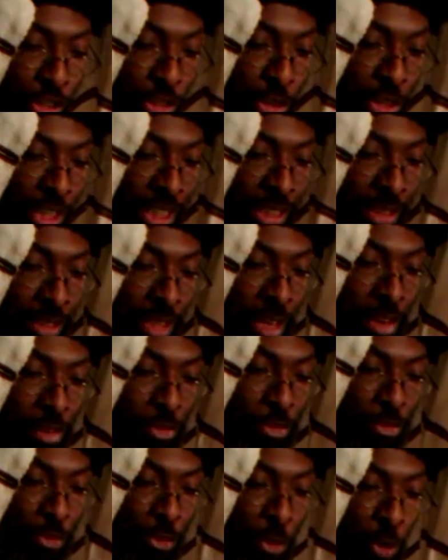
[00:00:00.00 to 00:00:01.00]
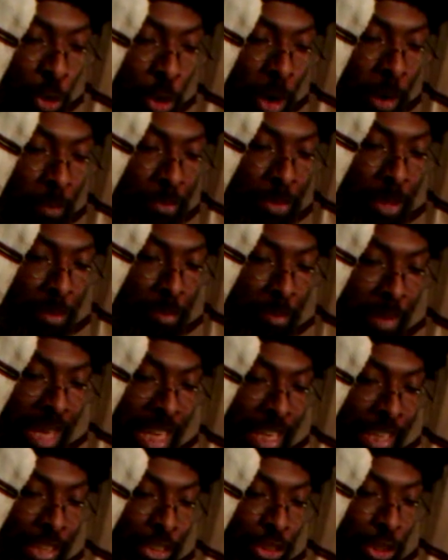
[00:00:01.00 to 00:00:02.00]
So there's four
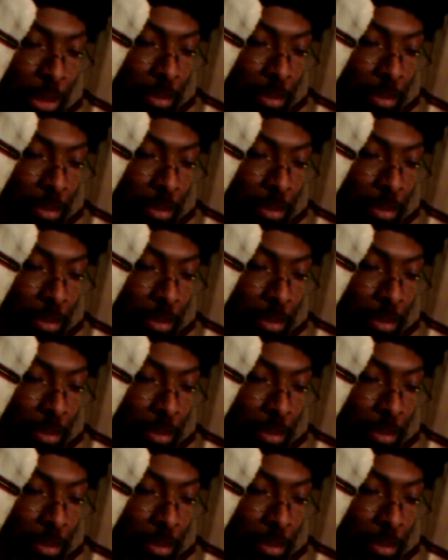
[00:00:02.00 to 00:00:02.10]
major